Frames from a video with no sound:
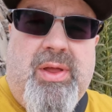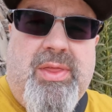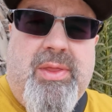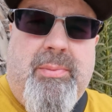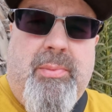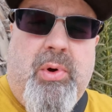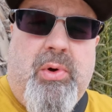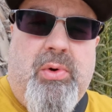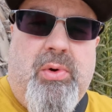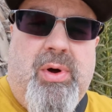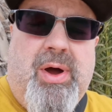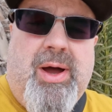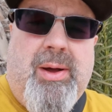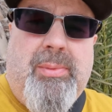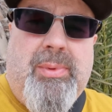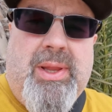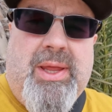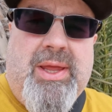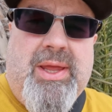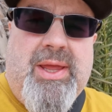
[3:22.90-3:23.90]
at the Morro
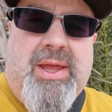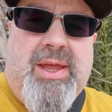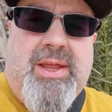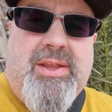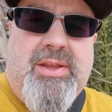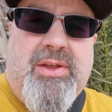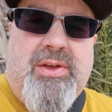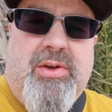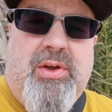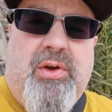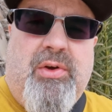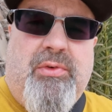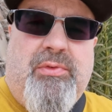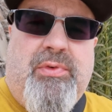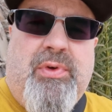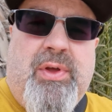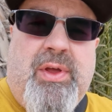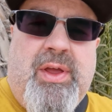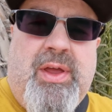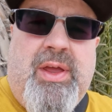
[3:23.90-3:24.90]
Hable end of
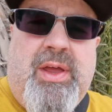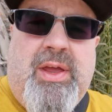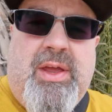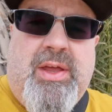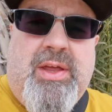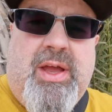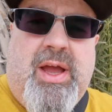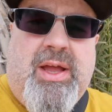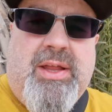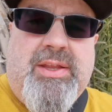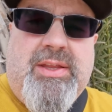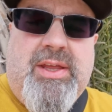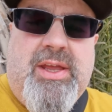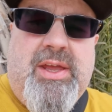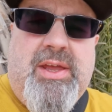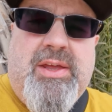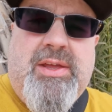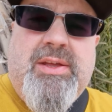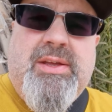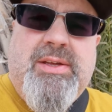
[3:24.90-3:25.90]

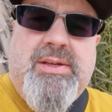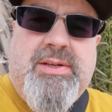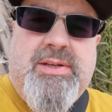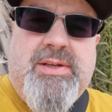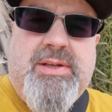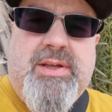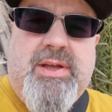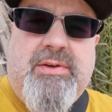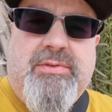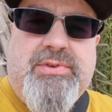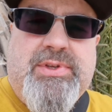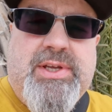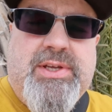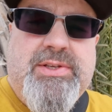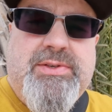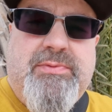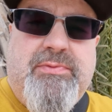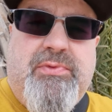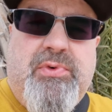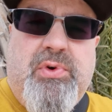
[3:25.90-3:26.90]
Handia. I've
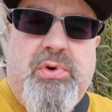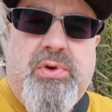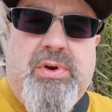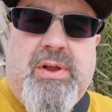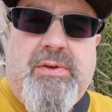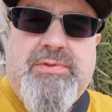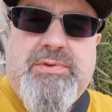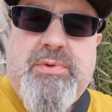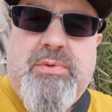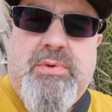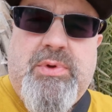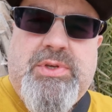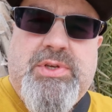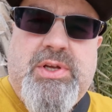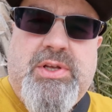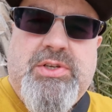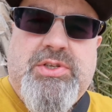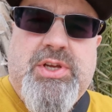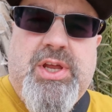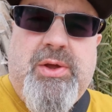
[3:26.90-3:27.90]
taken some photographs which
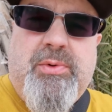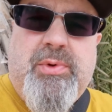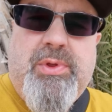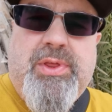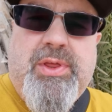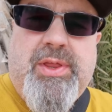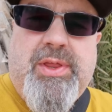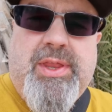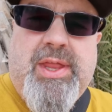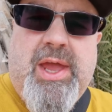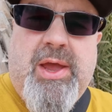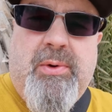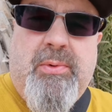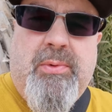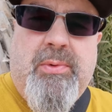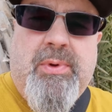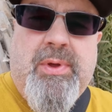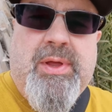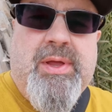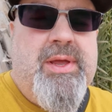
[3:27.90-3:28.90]
I'll share with you now,
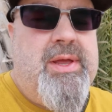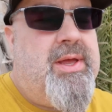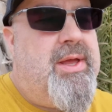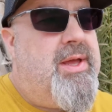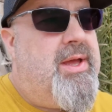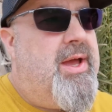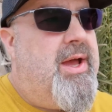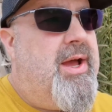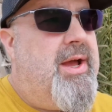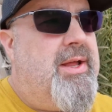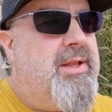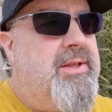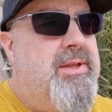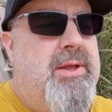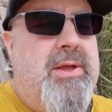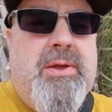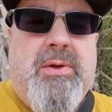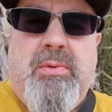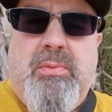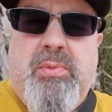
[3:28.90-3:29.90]
and
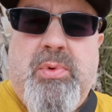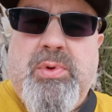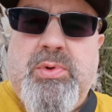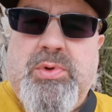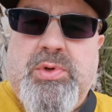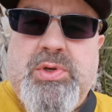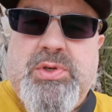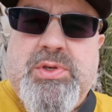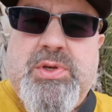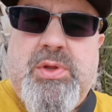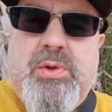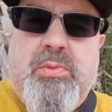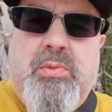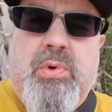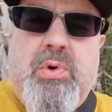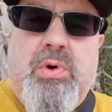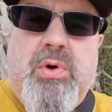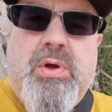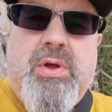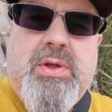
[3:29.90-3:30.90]
we're just going to
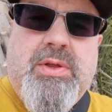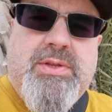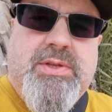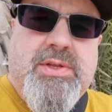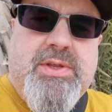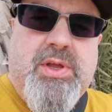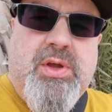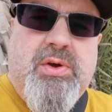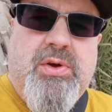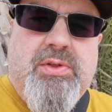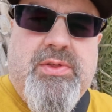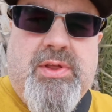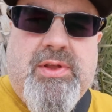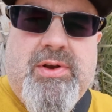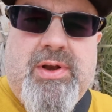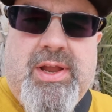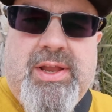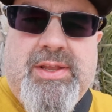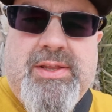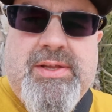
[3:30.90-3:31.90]
walk to the
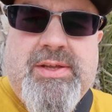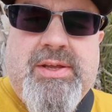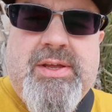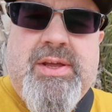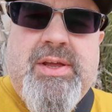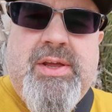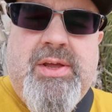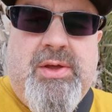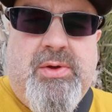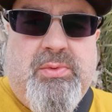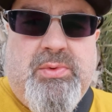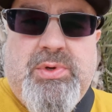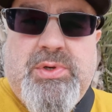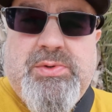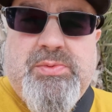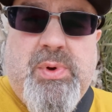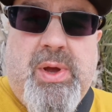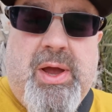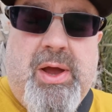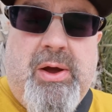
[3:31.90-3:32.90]
other end, which
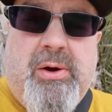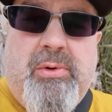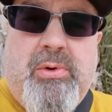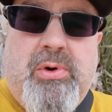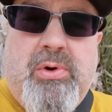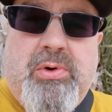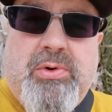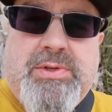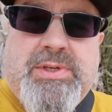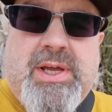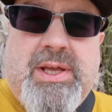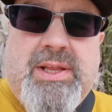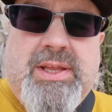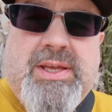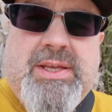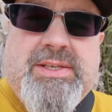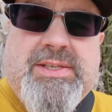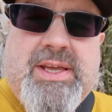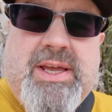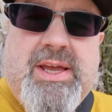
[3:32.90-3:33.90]
is where our hotel
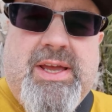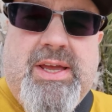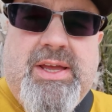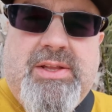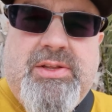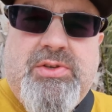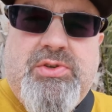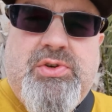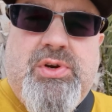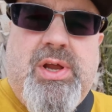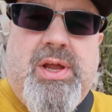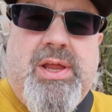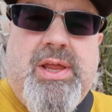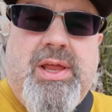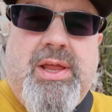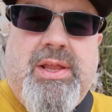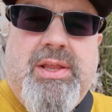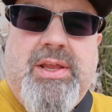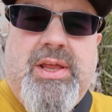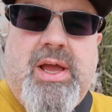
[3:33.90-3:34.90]
is, and try
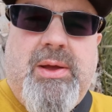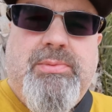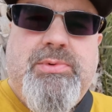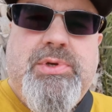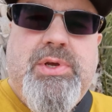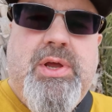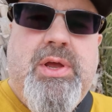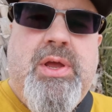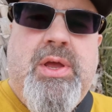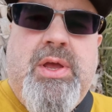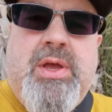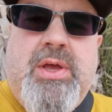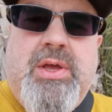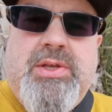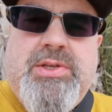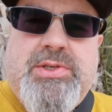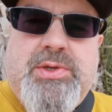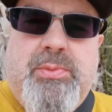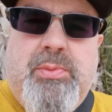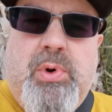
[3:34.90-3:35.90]
and capture
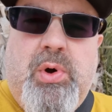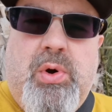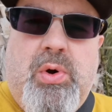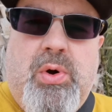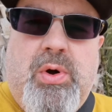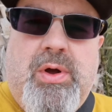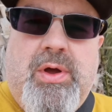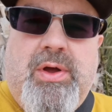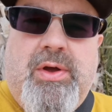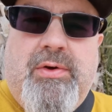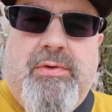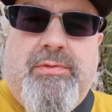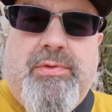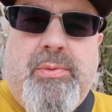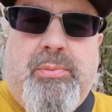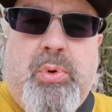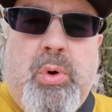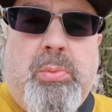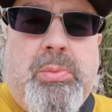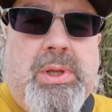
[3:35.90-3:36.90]
some more of
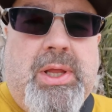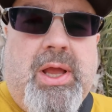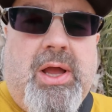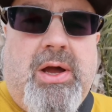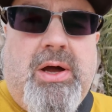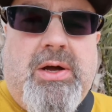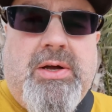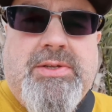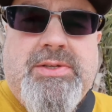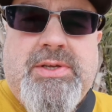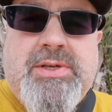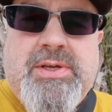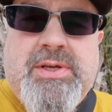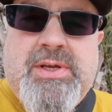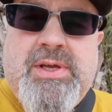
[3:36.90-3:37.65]
the public art